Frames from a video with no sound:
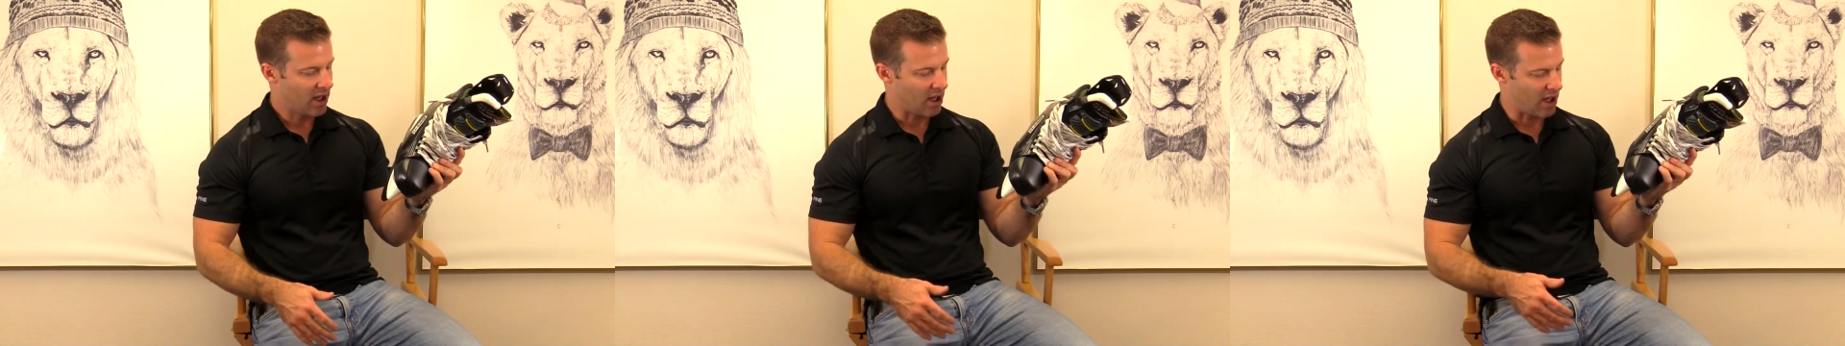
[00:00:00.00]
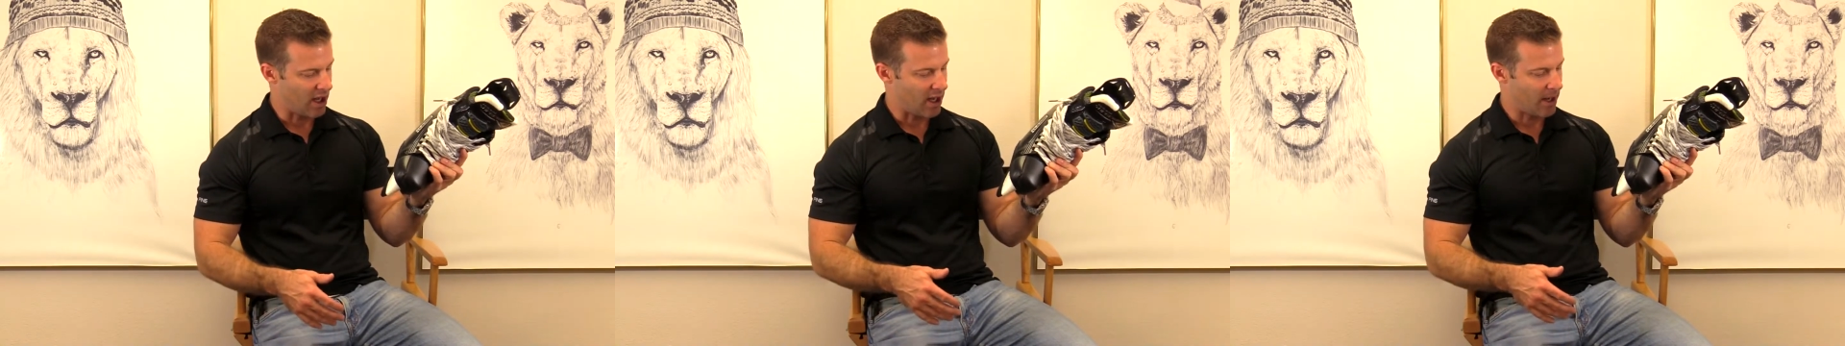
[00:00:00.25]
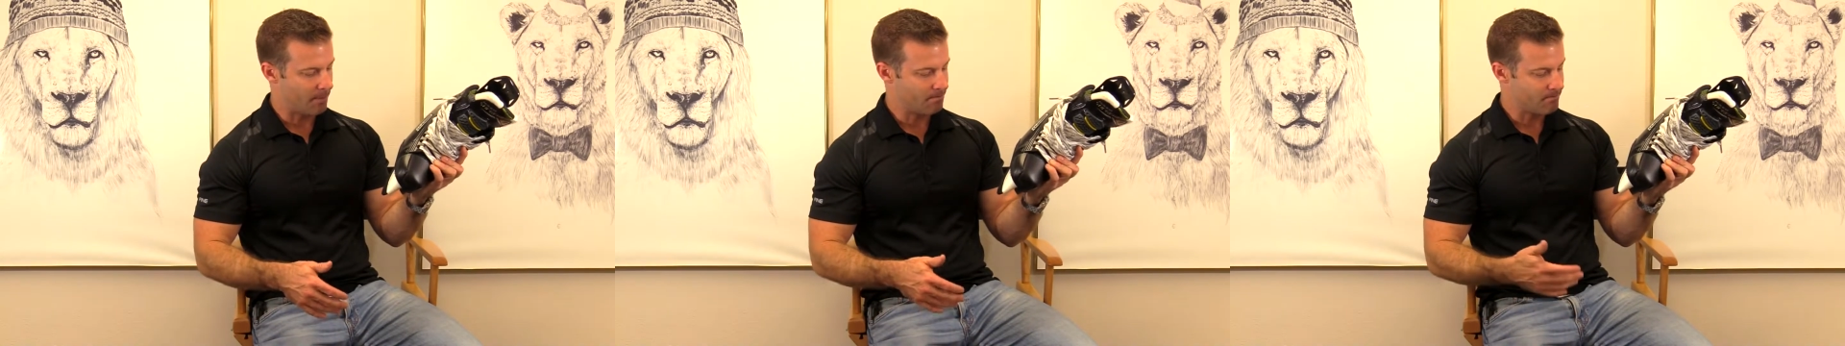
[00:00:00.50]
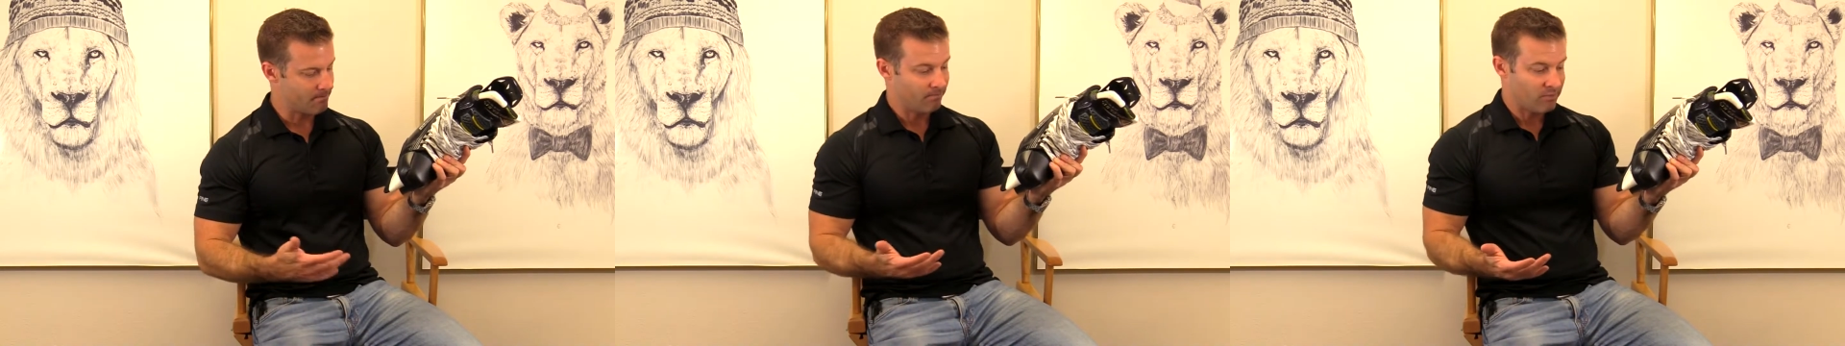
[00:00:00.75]

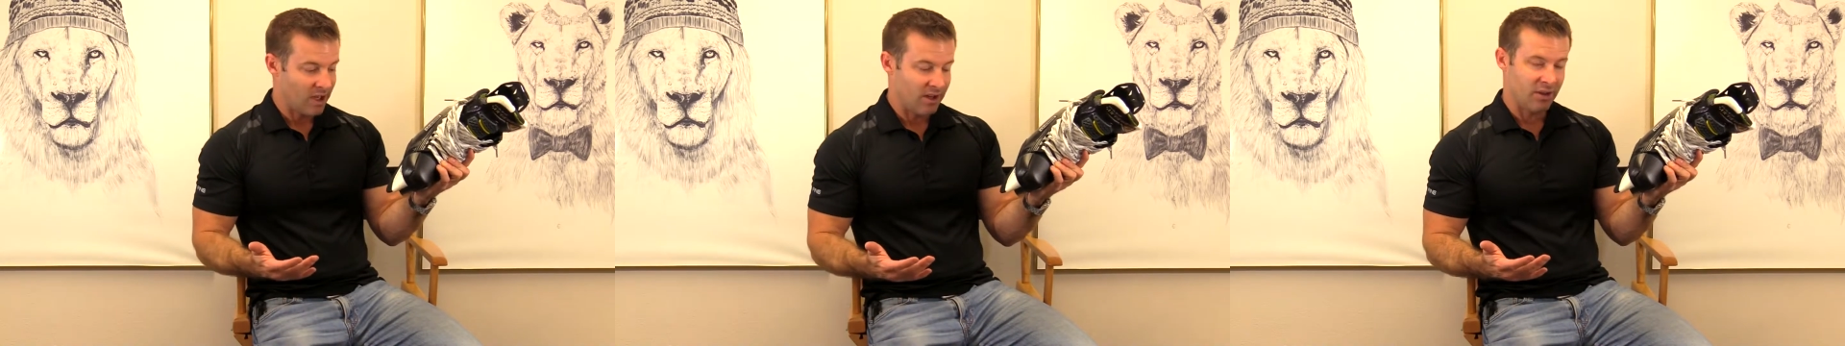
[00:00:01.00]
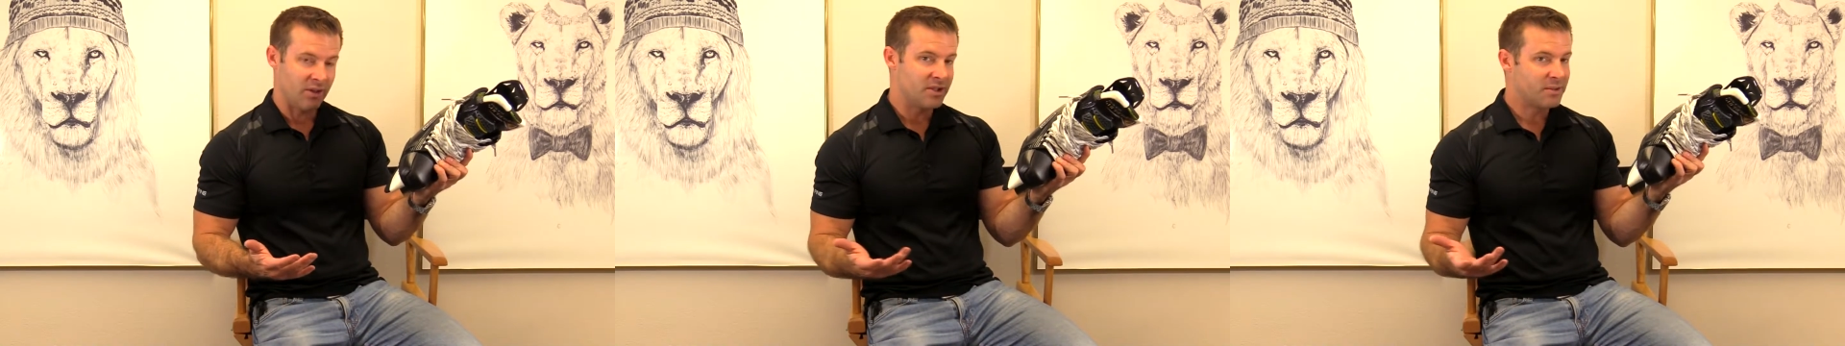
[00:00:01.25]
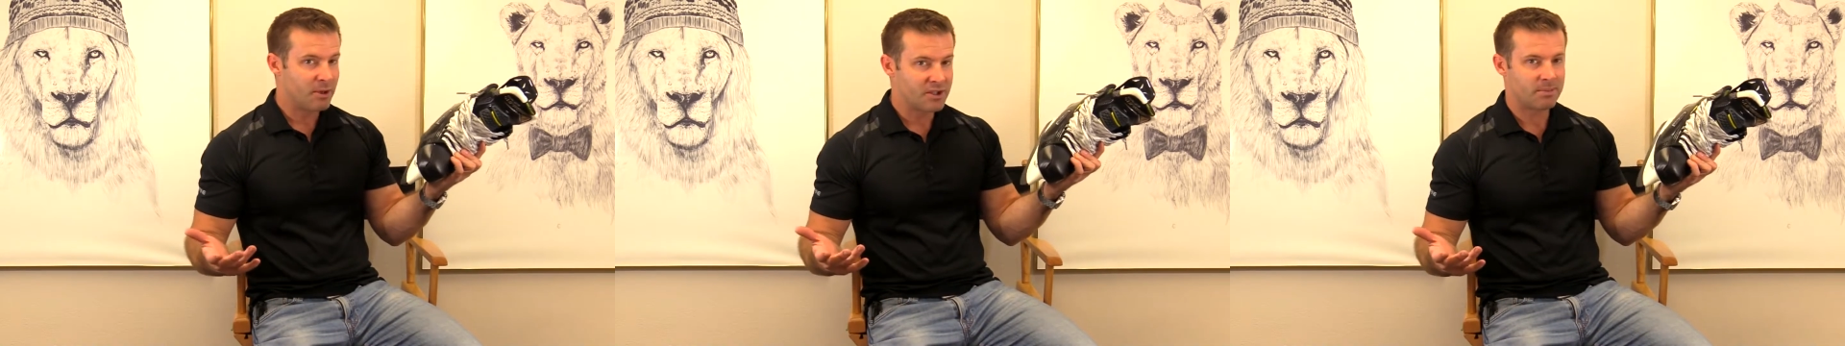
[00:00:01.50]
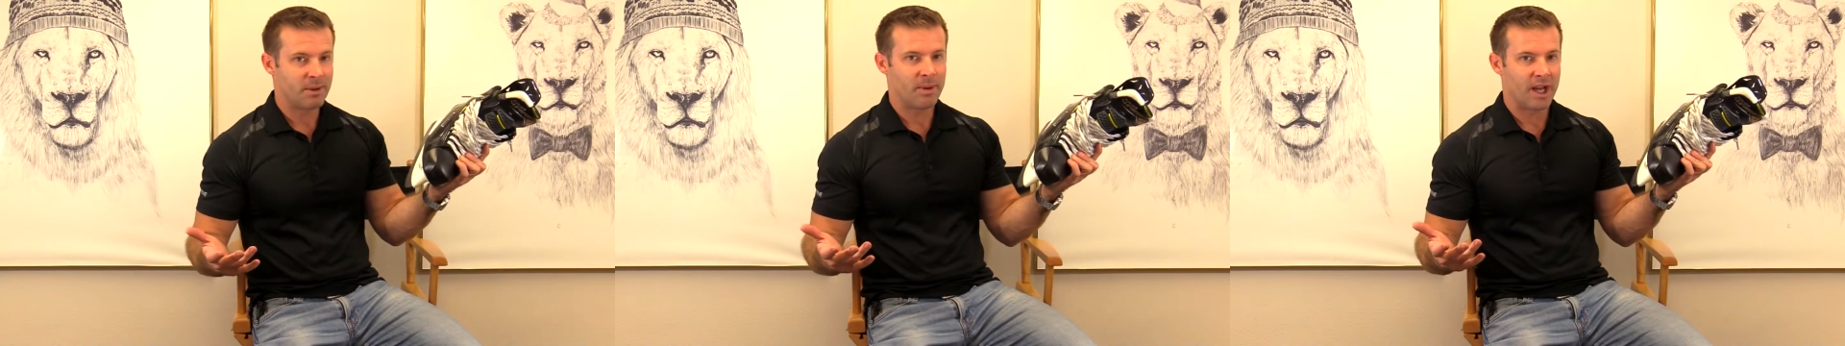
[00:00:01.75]
They're supposed
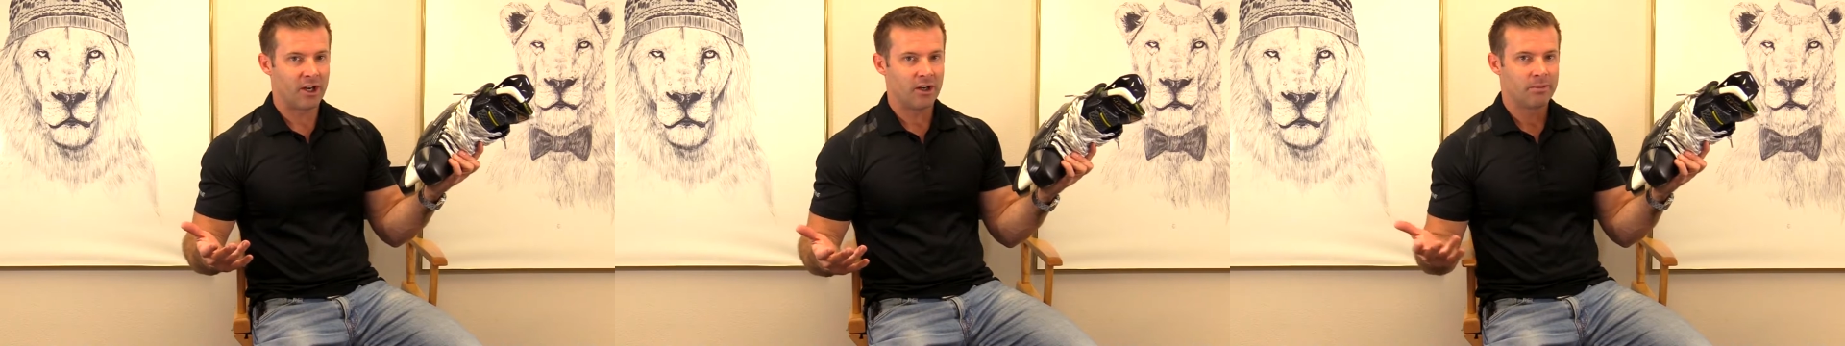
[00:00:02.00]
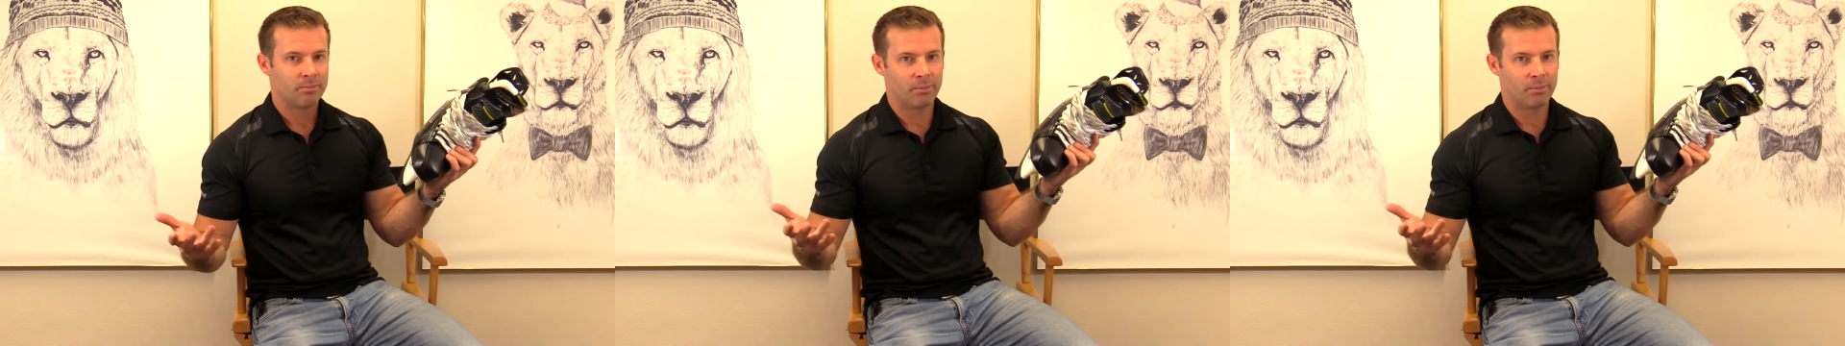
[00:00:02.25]
to be better,